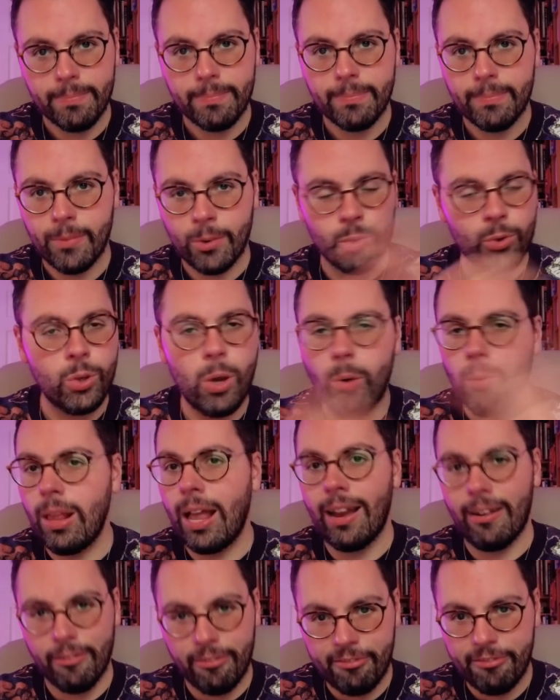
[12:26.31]
There's no
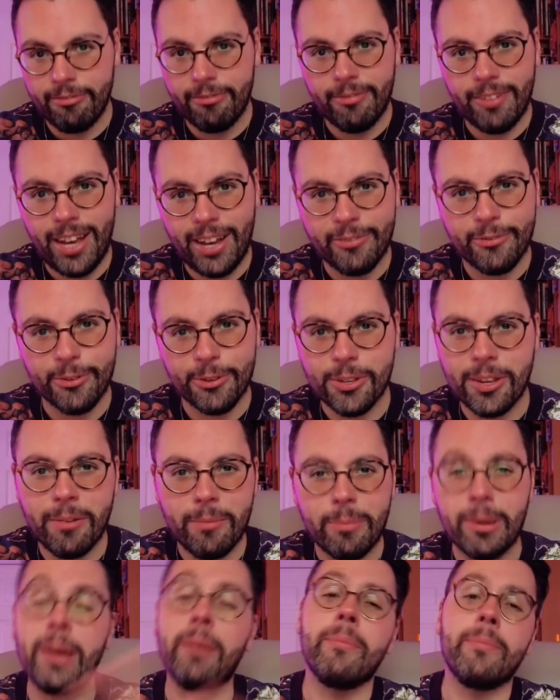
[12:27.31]
life after
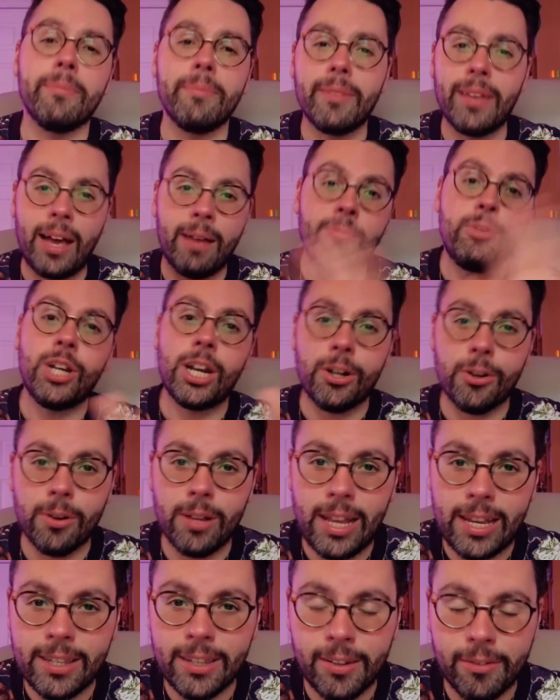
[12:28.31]
7 p.m. I'm
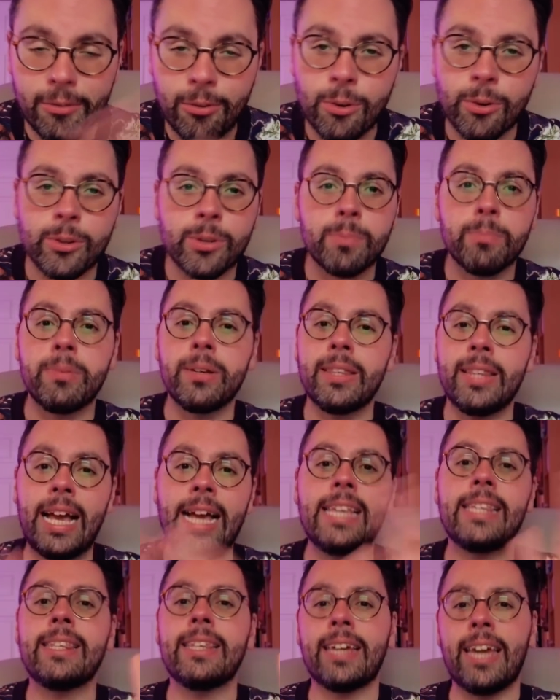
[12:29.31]
generalizing, of course, but
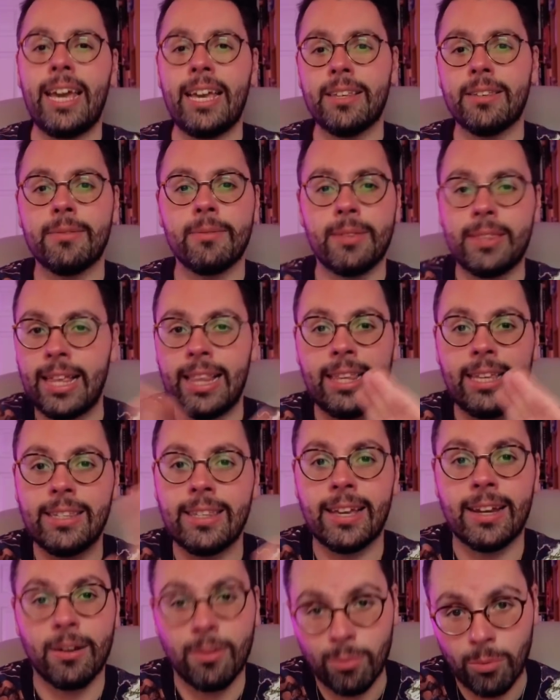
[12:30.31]
that is the case with at
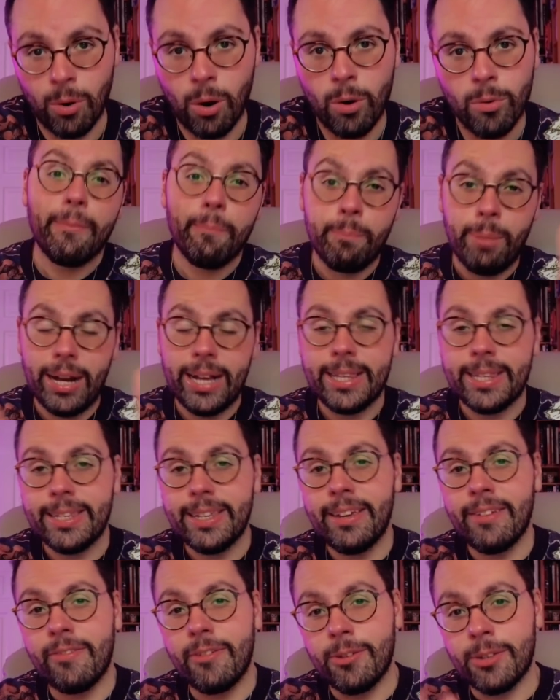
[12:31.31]
least like Rome. But
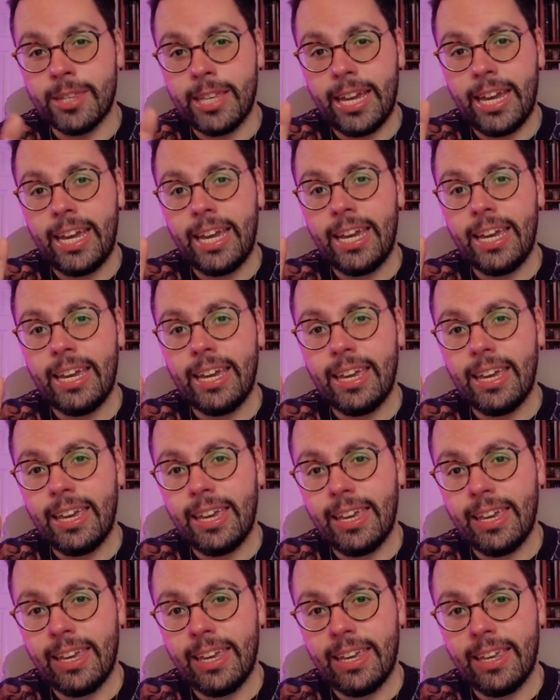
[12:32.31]
if you stay
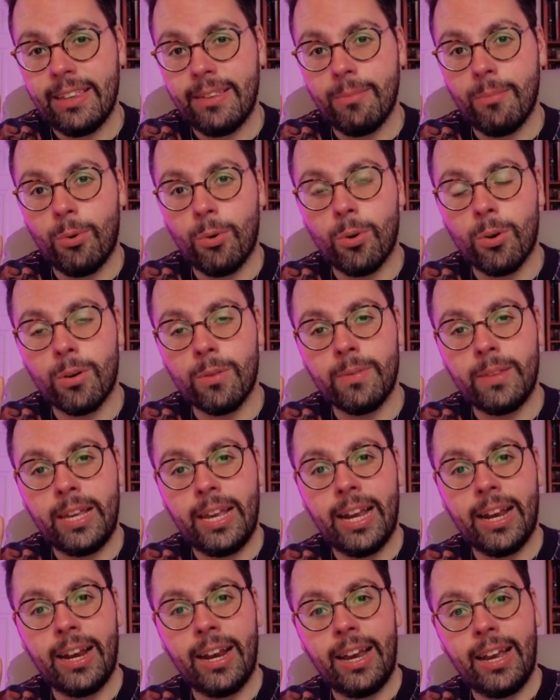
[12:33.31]
in more of
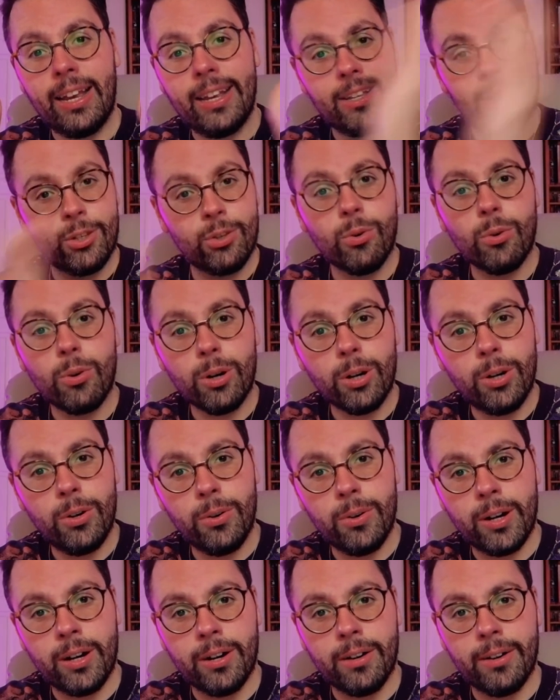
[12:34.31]
the
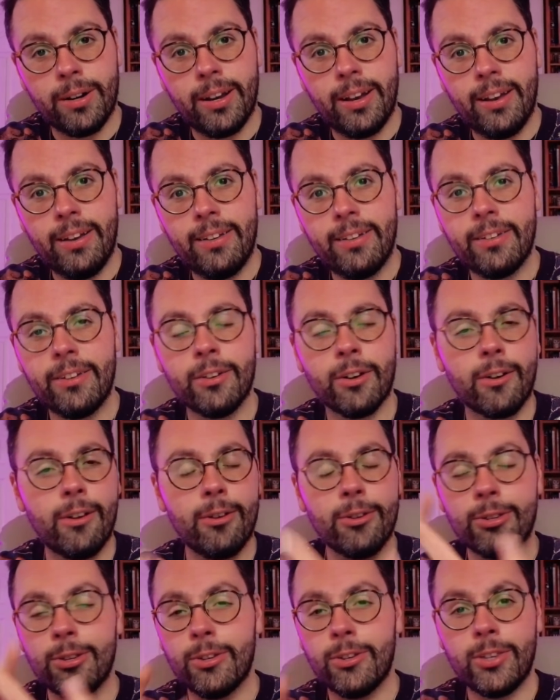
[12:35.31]
historical area, you're
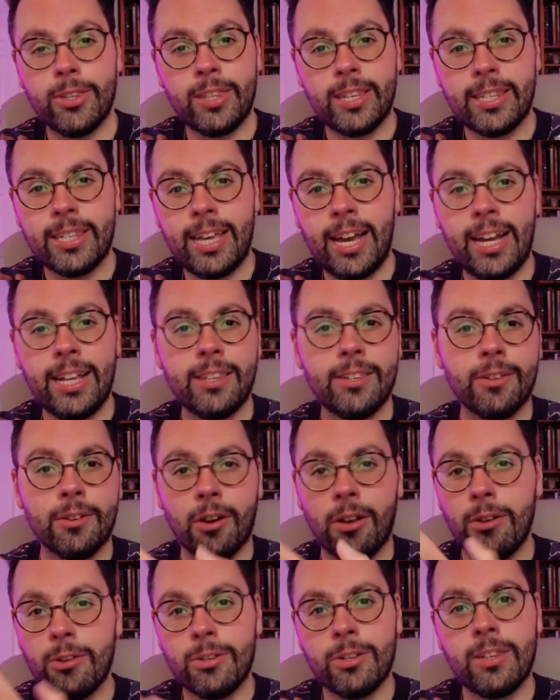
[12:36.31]
closer to the sites, you're
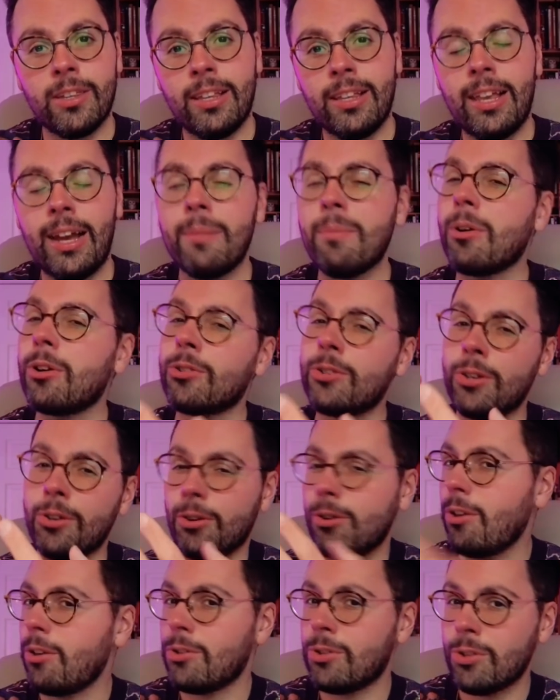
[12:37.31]
closer to the landmarks, and you're
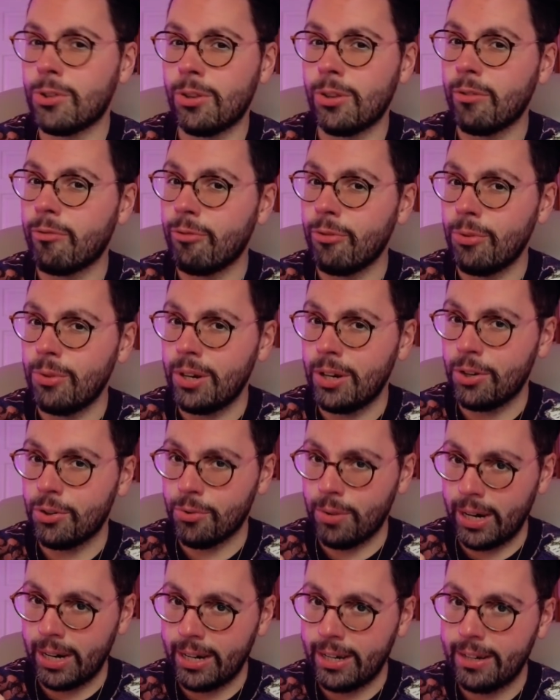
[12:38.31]
closer to the food and
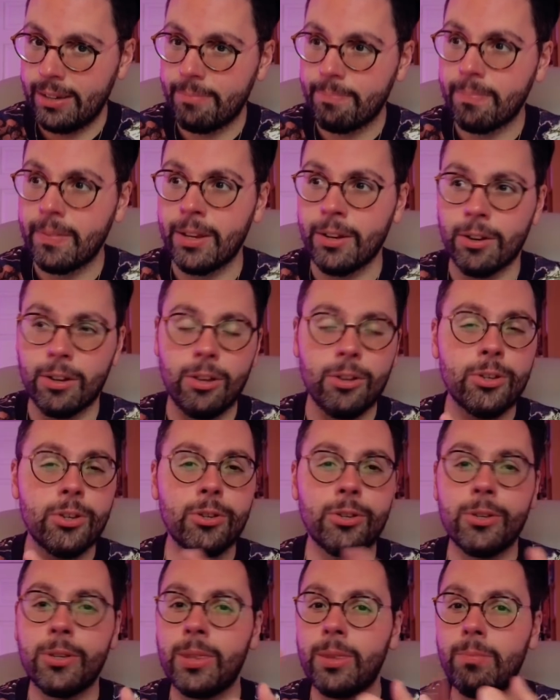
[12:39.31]
drink. And you're closer
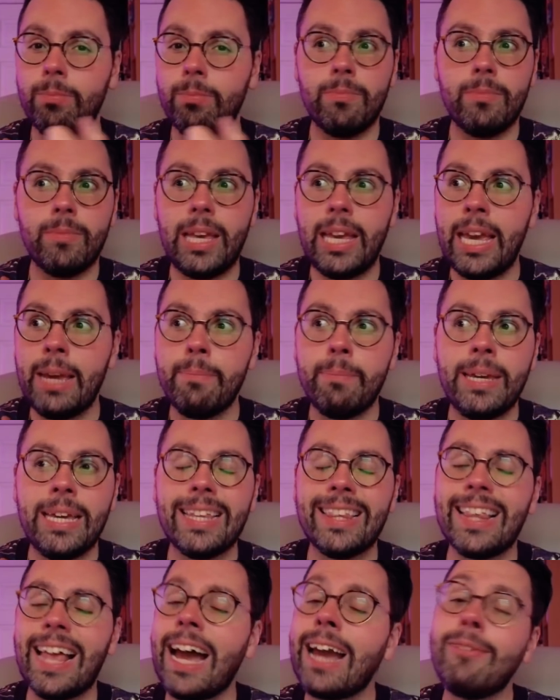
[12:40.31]
to it
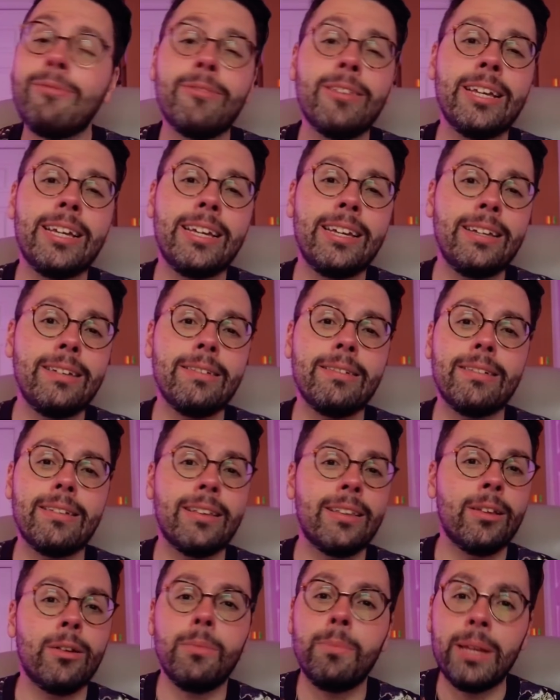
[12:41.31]
being lively a
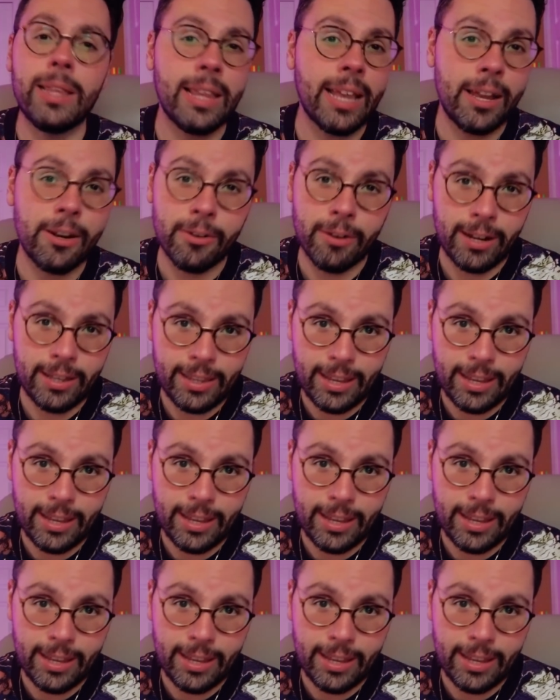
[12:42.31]
little bit later at